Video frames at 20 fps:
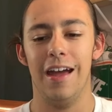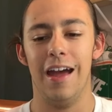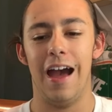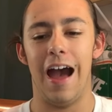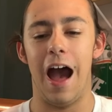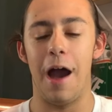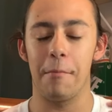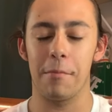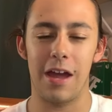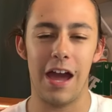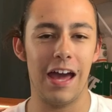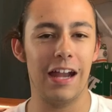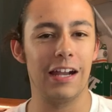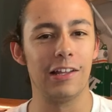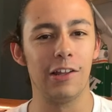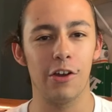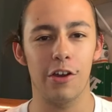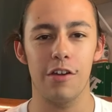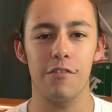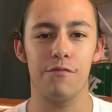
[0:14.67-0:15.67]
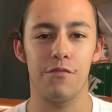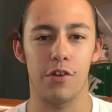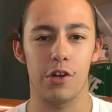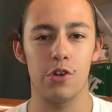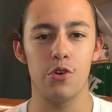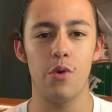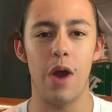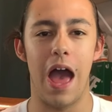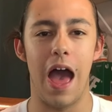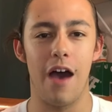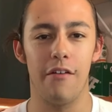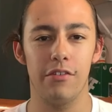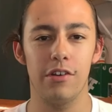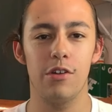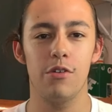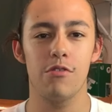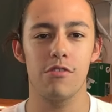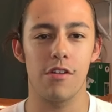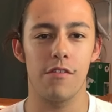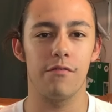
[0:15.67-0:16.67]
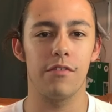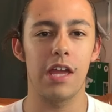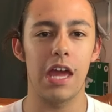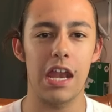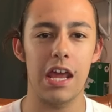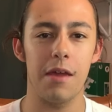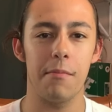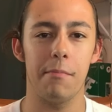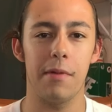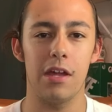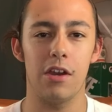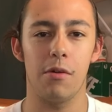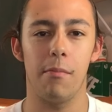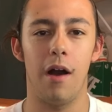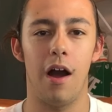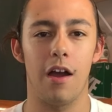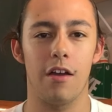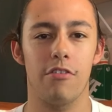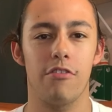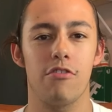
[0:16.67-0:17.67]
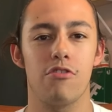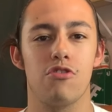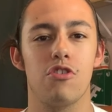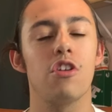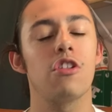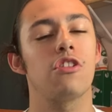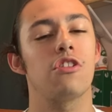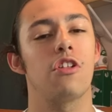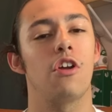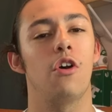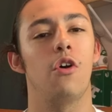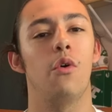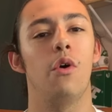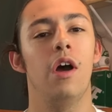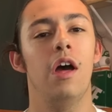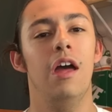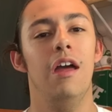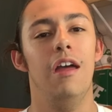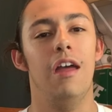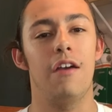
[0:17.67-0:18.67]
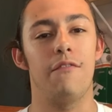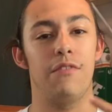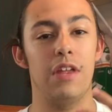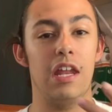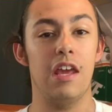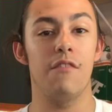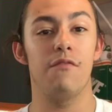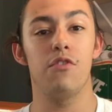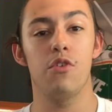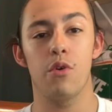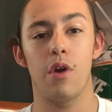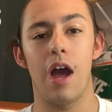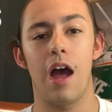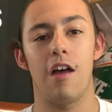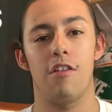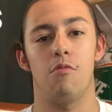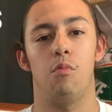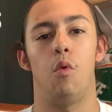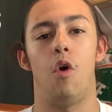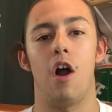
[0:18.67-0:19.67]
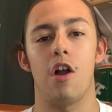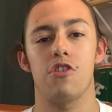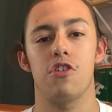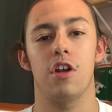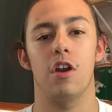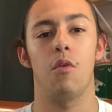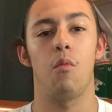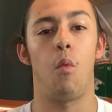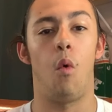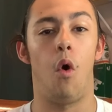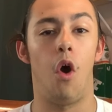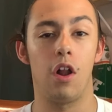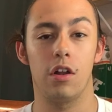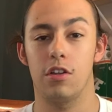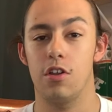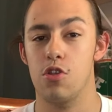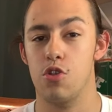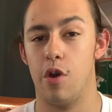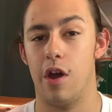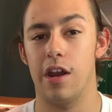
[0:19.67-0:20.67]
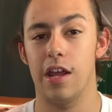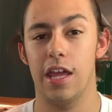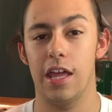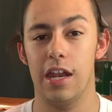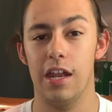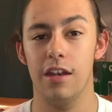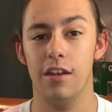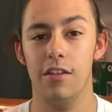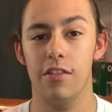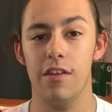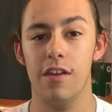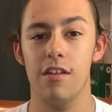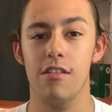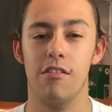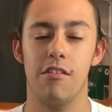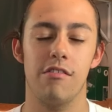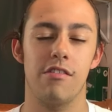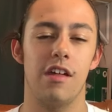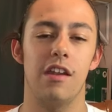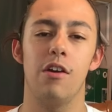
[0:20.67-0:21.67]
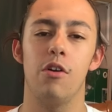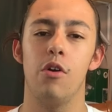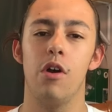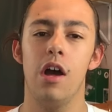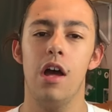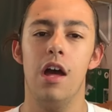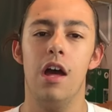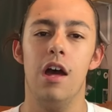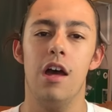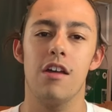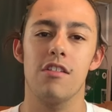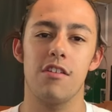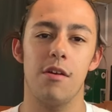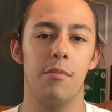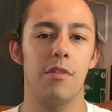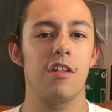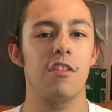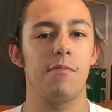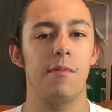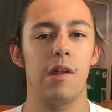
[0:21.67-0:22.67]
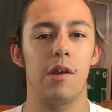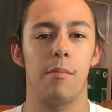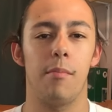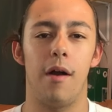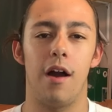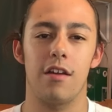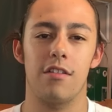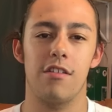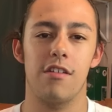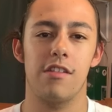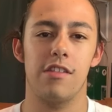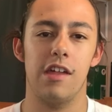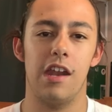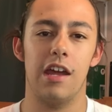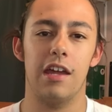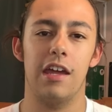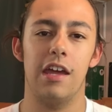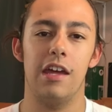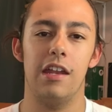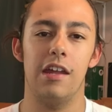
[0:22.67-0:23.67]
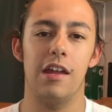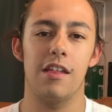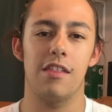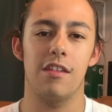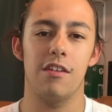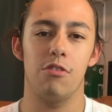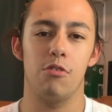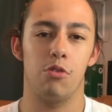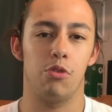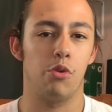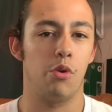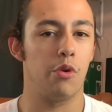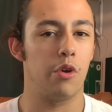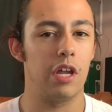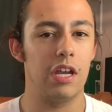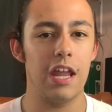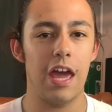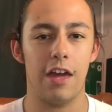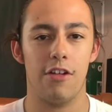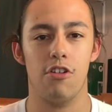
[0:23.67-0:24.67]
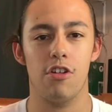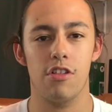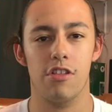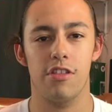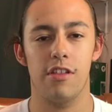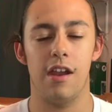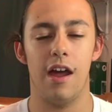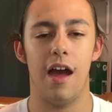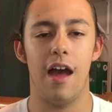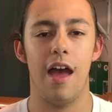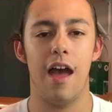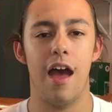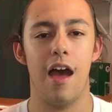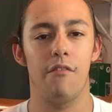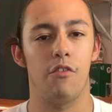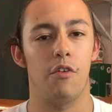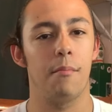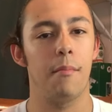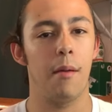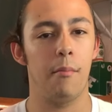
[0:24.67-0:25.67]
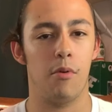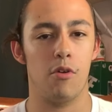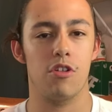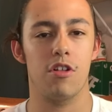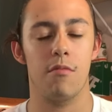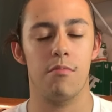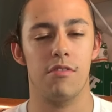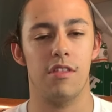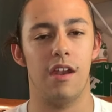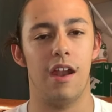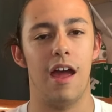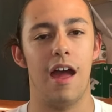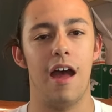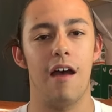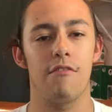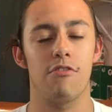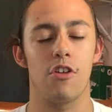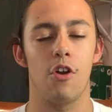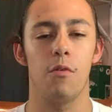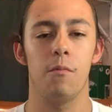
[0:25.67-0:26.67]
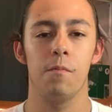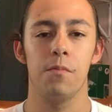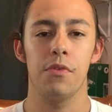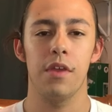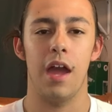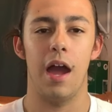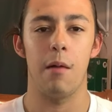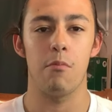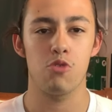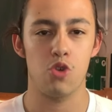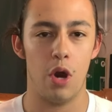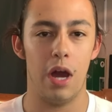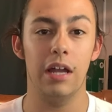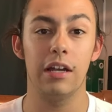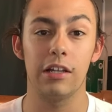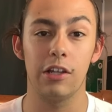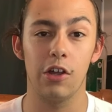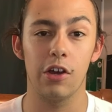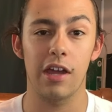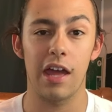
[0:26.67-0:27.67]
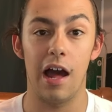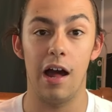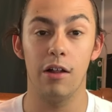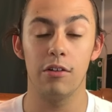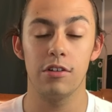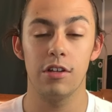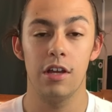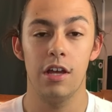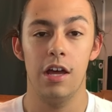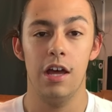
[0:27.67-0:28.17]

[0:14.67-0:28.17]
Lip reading: kind of looking for new avenues of getting beater boxes, just so if any of you guys watching want to try to get into these, because I know some of these beater boxes that I get, it's either through connections that I have or memberships that I have. So I'm trying to look out